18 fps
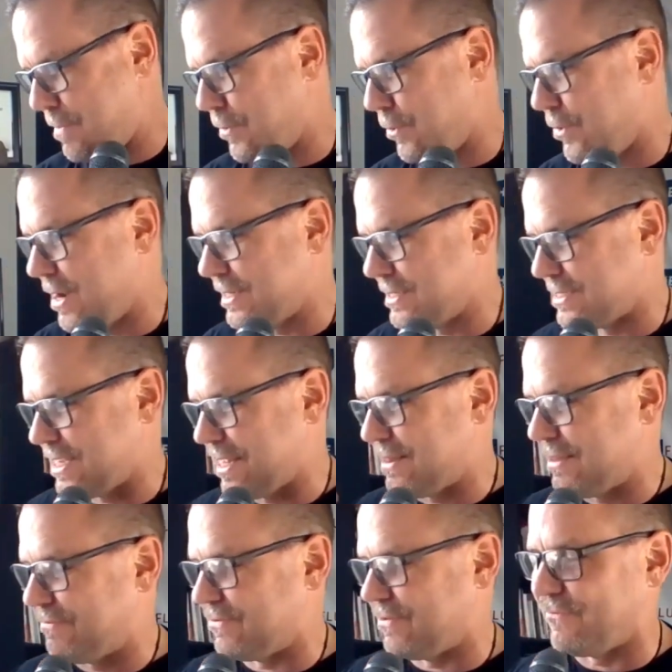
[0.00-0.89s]
remember when I
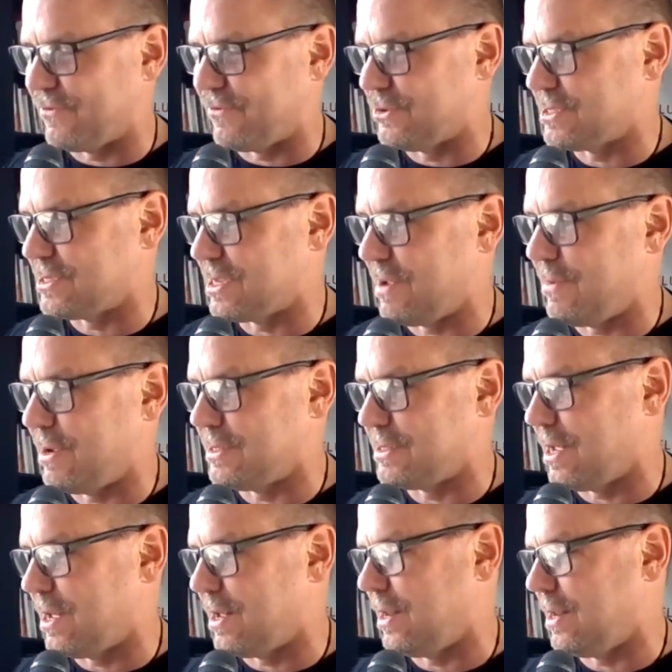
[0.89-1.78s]
said this the first time I
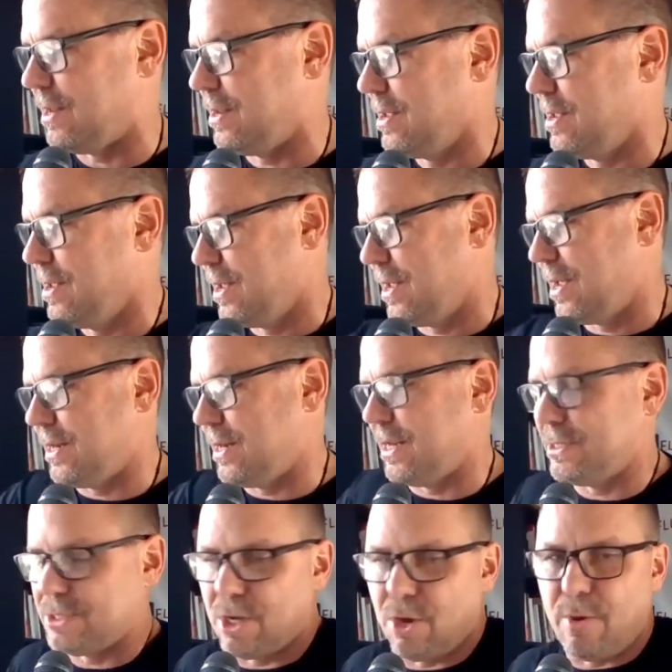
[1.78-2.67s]
taught it and
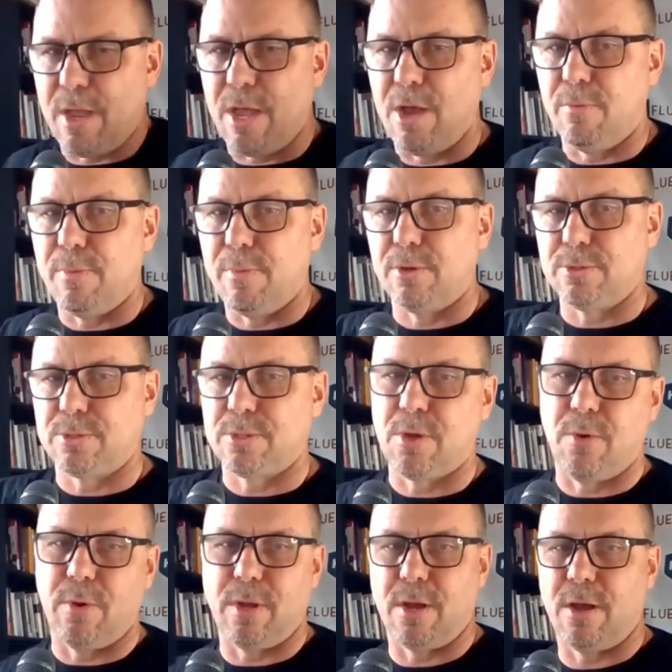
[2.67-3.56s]
I saw elbows
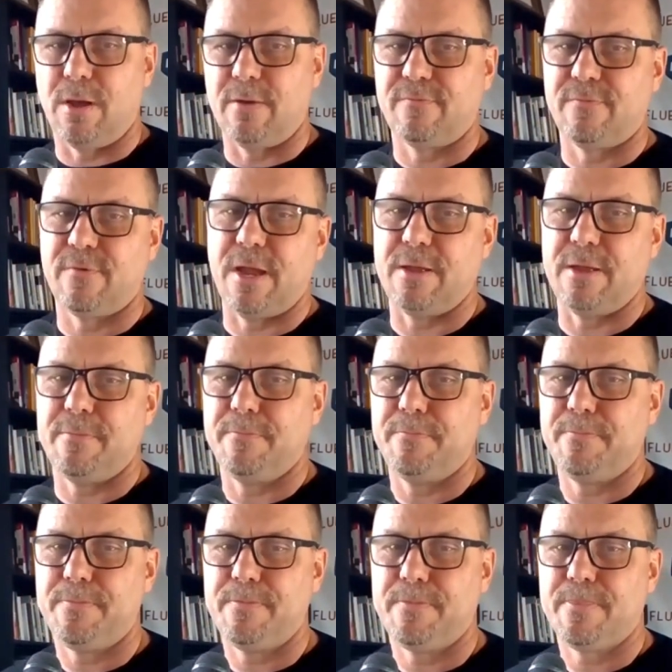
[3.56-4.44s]
going off, right?
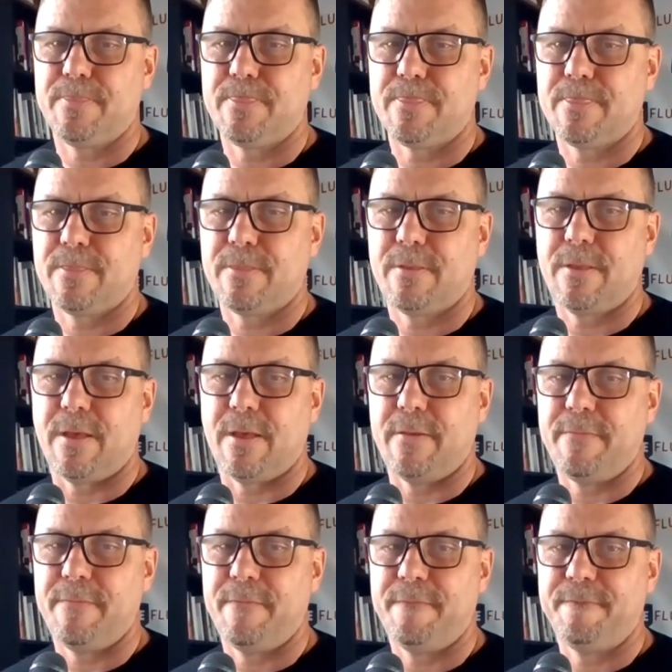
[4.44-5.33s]

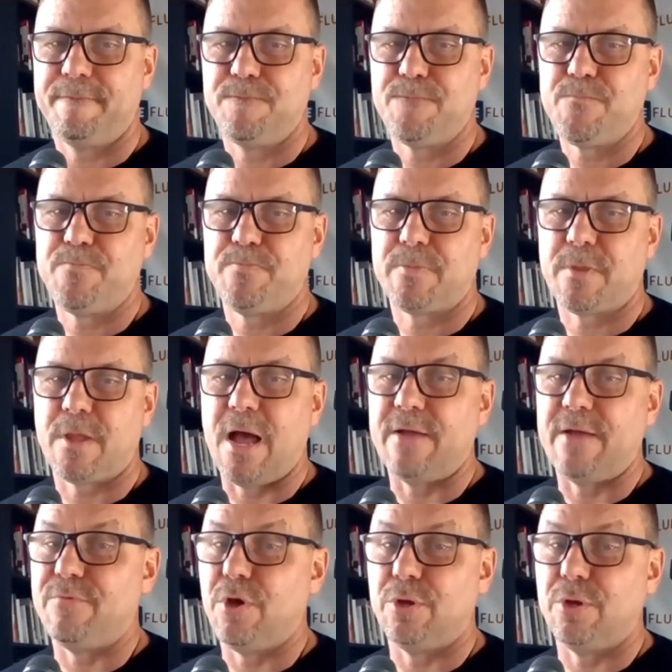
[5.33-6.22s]
Okay.
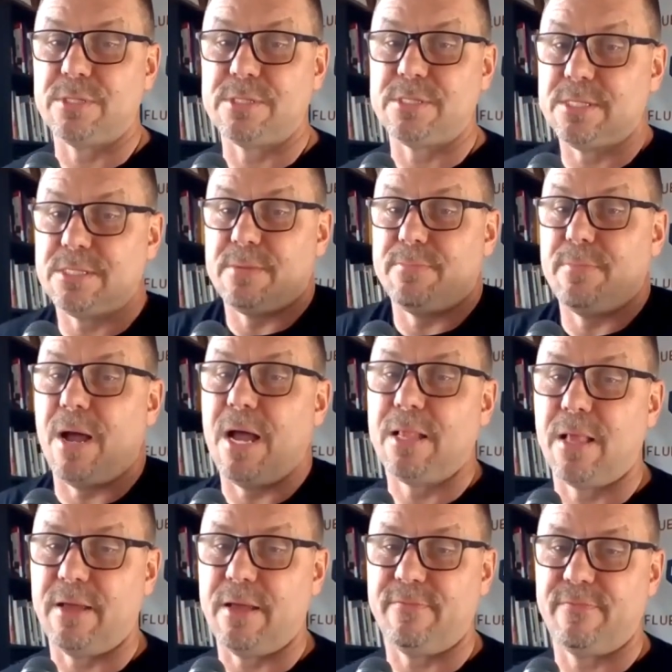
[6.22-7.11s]
I've noticed this in my
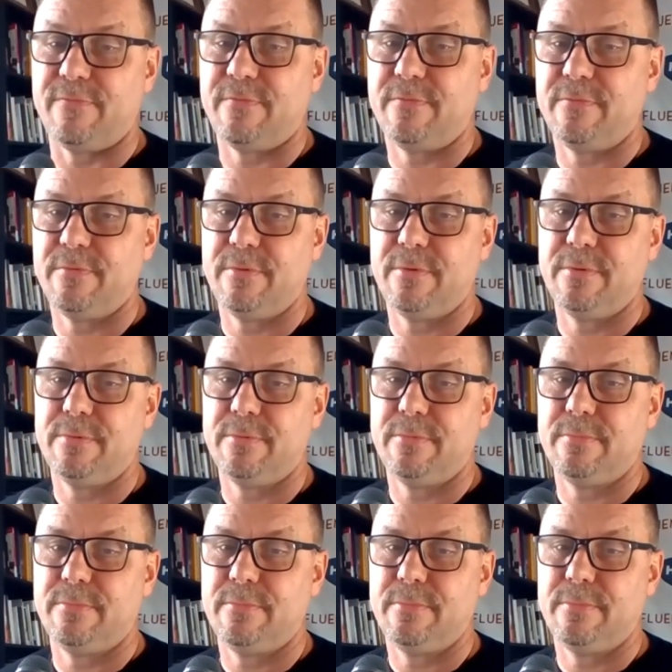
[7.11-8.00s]
life.
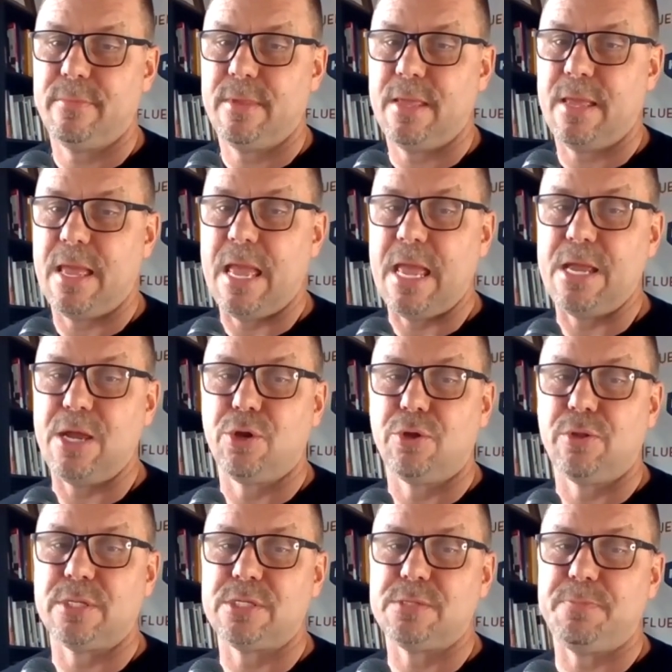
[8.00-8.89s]

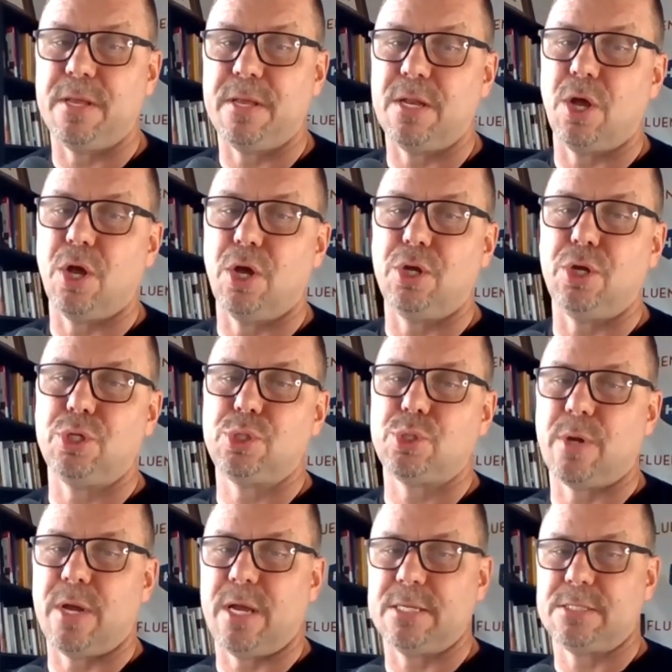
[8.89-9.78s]
Anger that's been
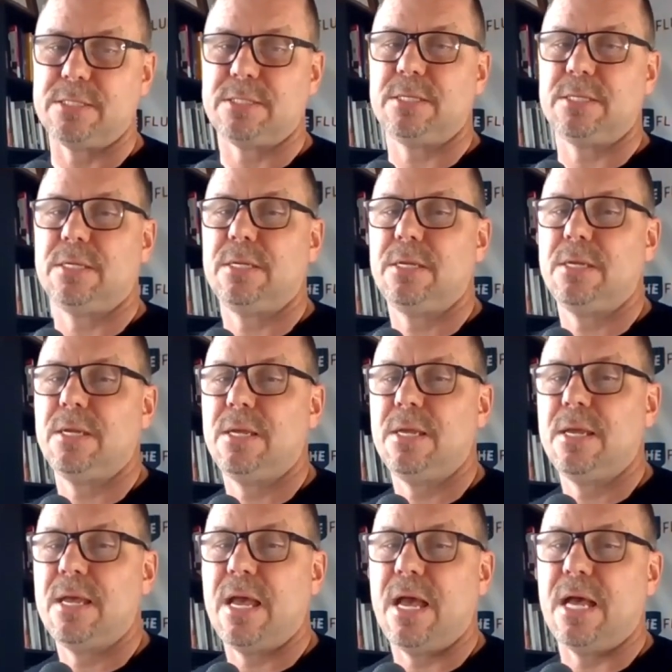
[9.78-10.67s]
unaddressed
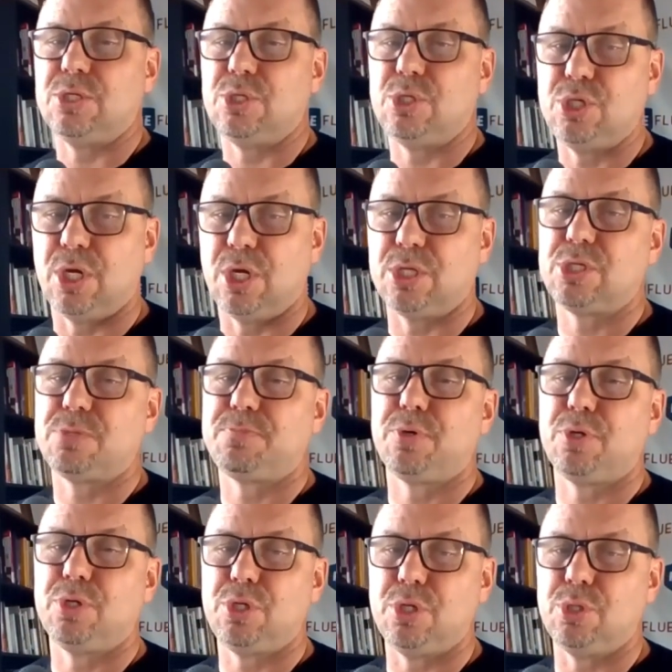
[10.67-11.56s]
has just
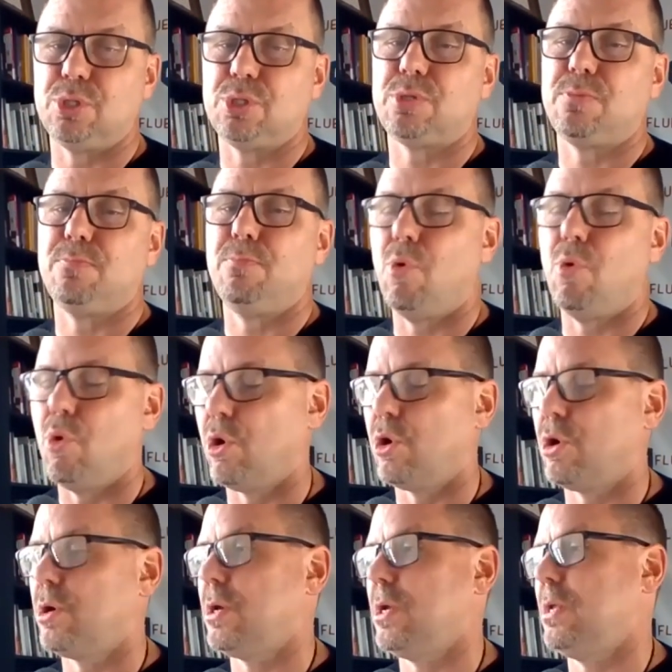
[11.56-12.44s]
produced
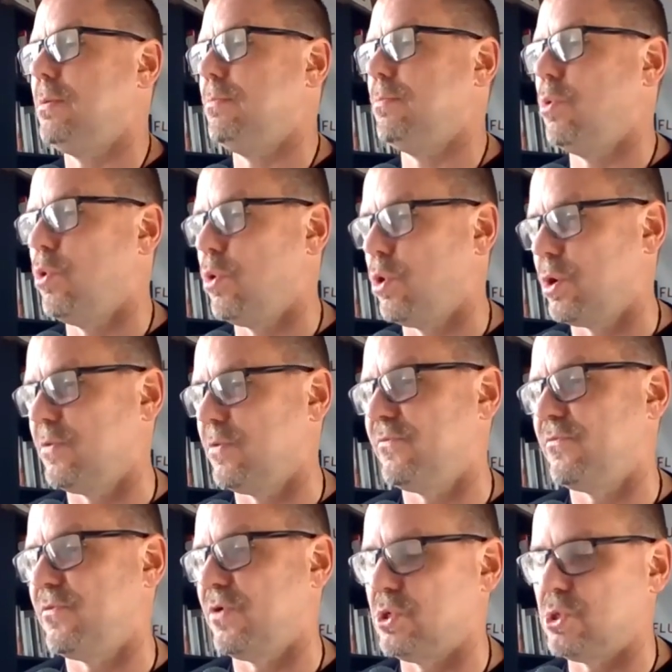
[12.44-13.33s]
more and
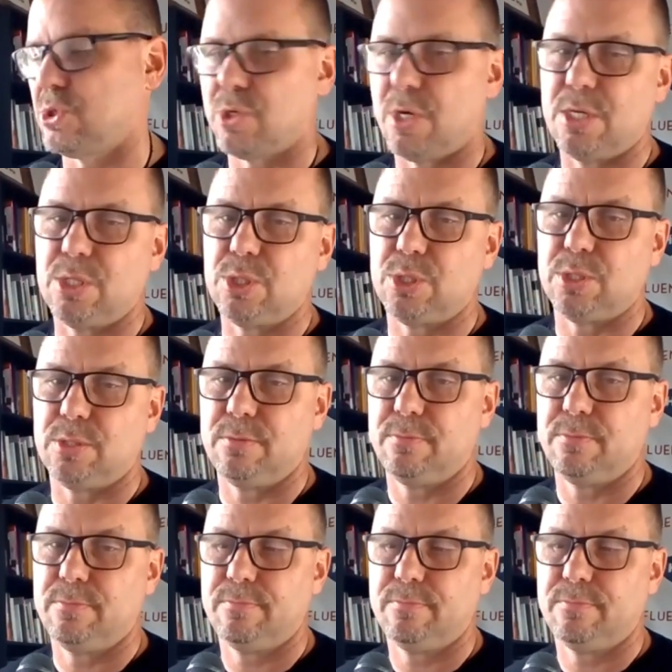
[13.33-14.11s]
more frustration.